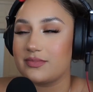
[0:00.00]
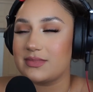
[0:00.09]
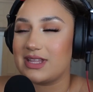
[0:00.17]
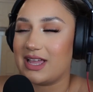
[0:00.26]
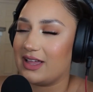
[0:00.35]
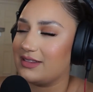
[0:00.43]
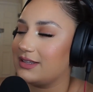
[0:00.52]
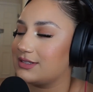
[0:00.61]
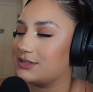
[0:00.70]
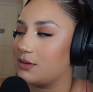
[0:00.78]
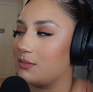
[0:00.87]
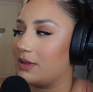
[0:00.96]
Yeah, I think
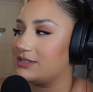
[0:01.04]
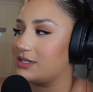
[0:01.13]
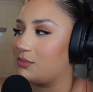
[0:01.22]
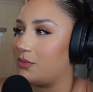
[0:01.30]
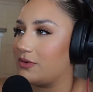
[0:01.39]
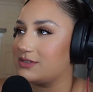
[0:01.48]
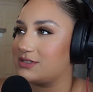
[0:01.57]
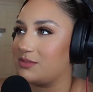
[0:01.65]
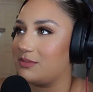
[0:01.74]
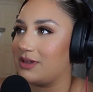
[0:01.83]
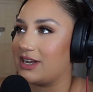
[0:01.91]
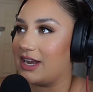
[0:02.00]
that's an amazing point to be
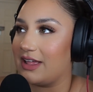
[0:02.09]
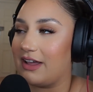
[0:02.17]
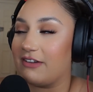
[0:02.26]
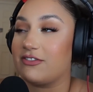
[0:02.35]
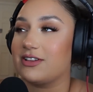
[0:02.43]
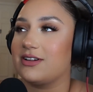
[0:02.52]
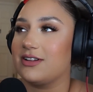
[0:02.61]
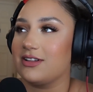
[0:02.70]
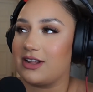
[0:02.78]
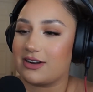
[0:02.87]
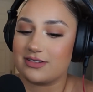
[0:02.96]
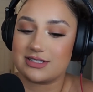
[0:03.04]
made. And I feel a
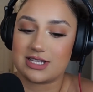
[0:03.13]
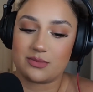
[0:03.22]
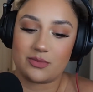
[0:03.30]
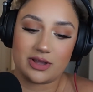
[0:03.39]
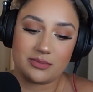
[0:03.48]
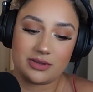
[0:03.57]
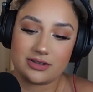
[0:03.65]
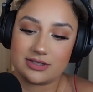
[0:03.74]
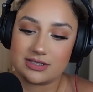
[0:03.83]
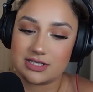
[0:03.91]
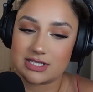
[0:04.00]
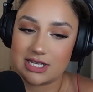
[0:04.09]
lot of the same way
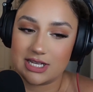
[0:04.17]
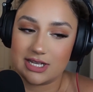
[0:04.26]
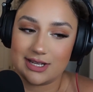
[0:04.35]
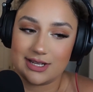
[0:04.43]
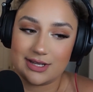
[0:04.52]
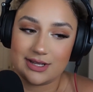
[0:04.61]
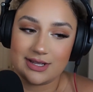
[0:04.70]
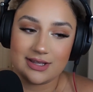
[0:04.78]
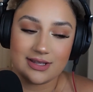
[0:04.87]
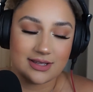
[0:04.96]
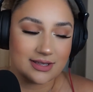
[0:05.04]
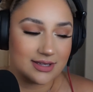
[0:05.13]
because
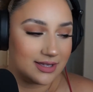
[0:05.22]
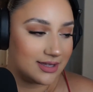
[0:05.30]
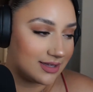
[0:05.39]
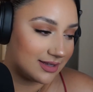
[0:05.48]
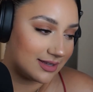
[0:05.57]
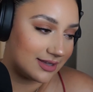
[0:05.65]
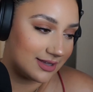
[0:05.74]
you're